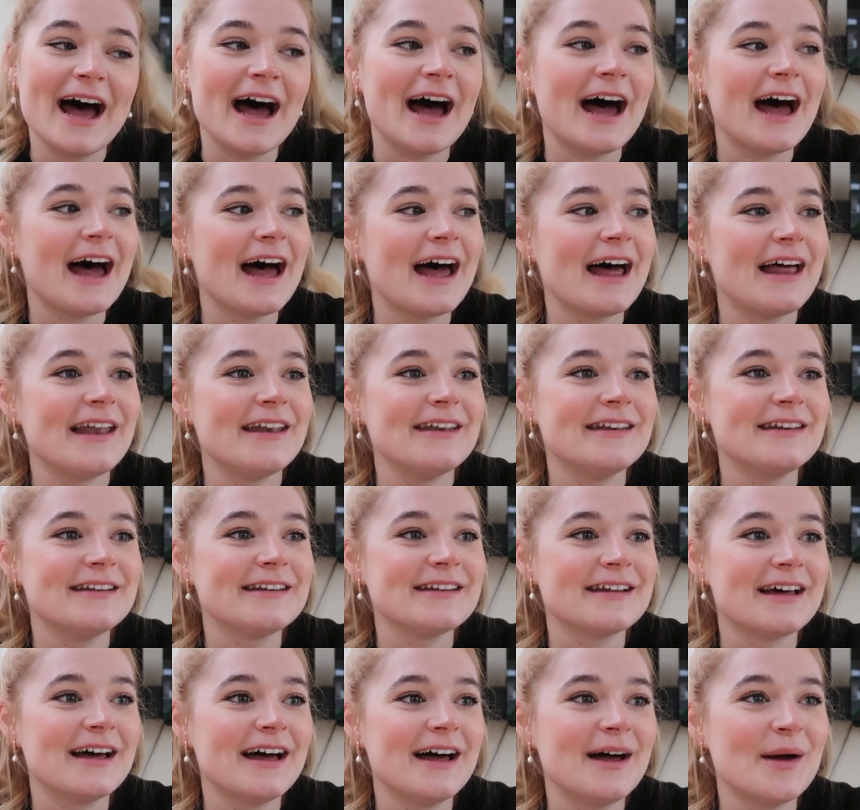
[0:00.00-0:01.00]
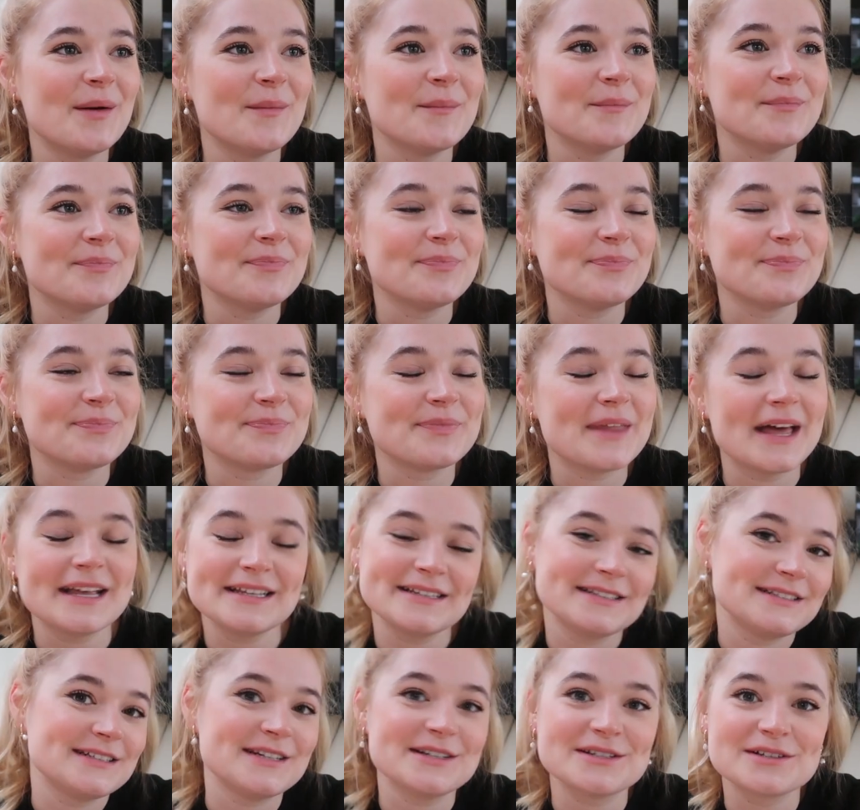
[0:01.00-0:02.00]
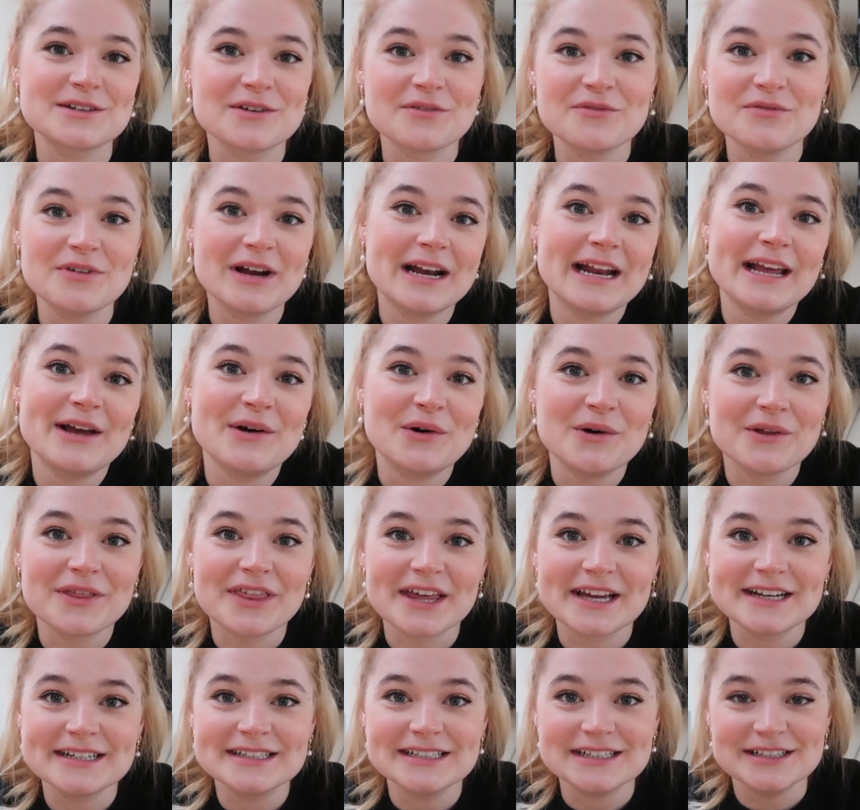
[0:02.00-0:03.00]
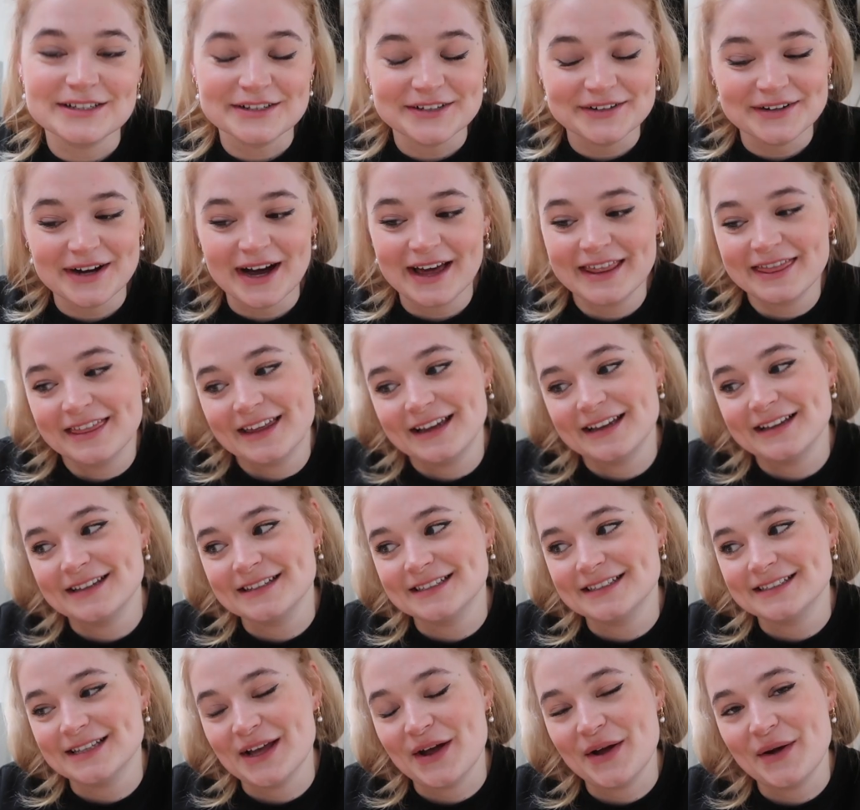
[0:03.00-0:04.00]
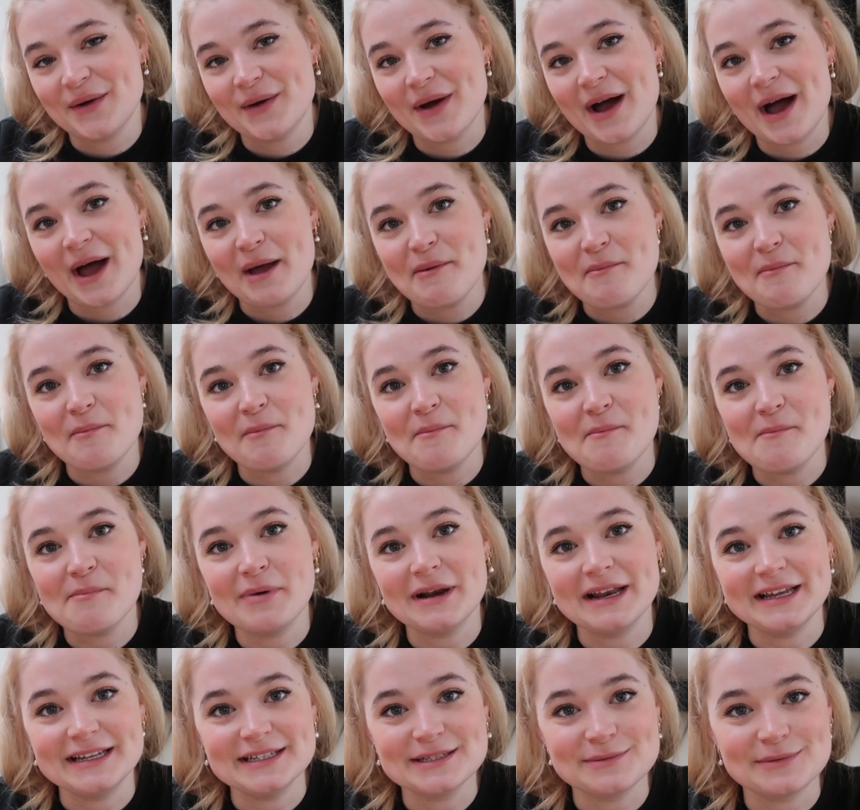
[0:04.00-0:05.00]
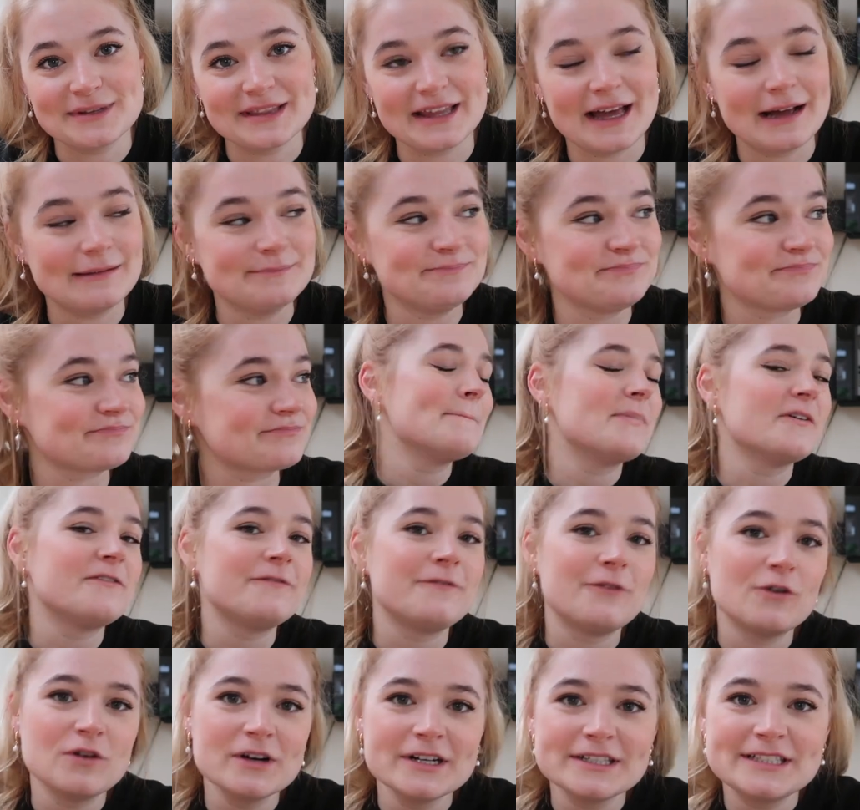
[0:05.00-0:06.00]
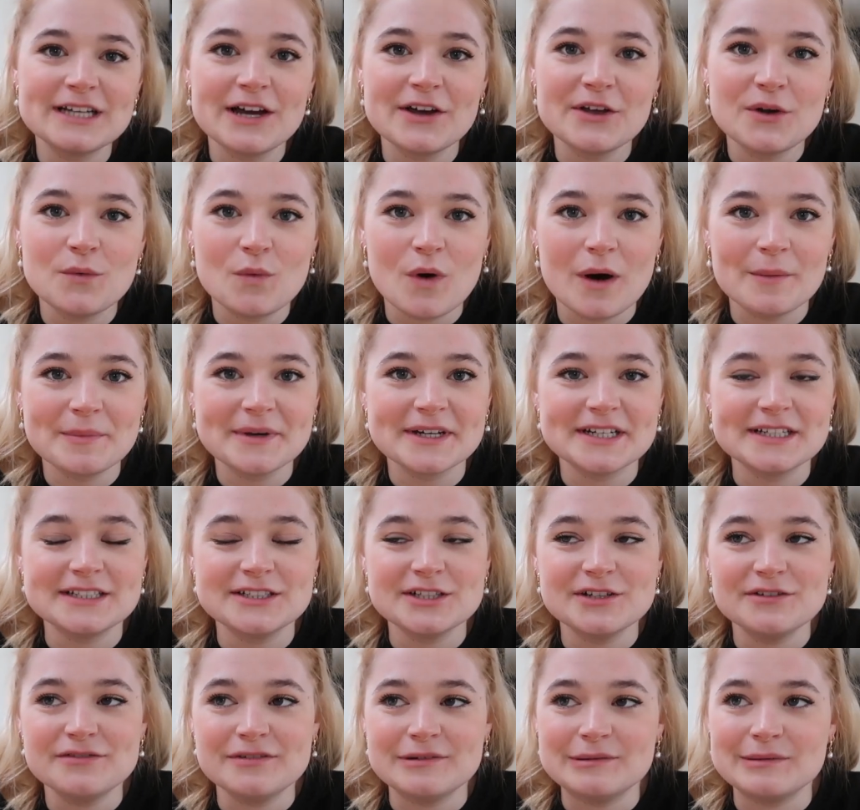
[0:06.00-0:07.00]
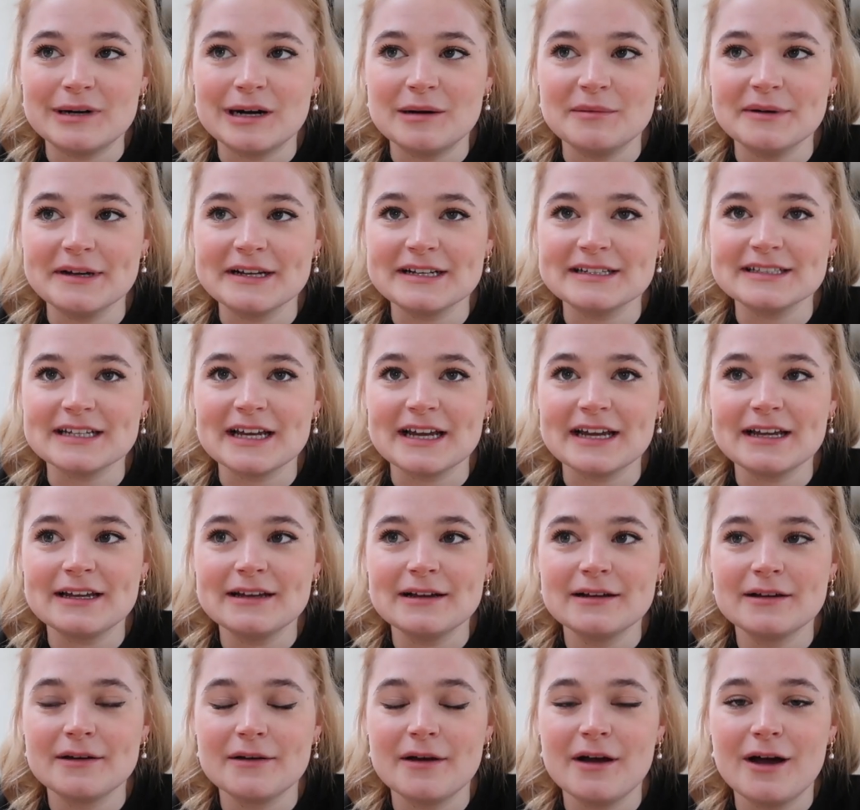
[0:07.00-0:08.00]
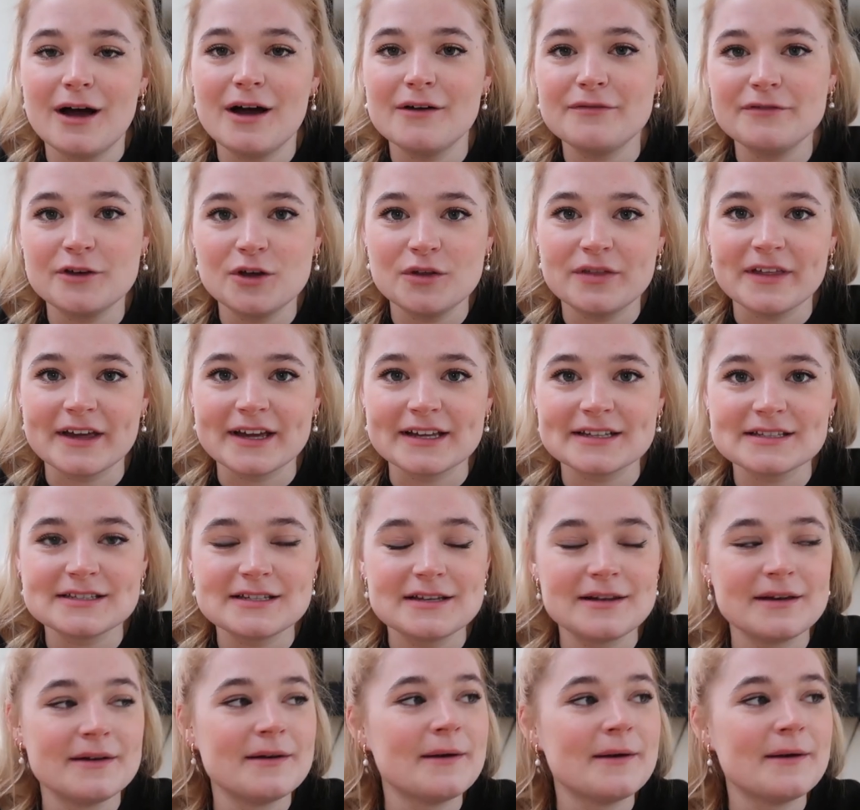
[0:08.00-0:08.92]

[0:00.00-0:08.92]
and um, that's just a really cool thing to do, I think, so I'm pleased with that. Before I tell you what I'm going to do for wellbeing day, a few things.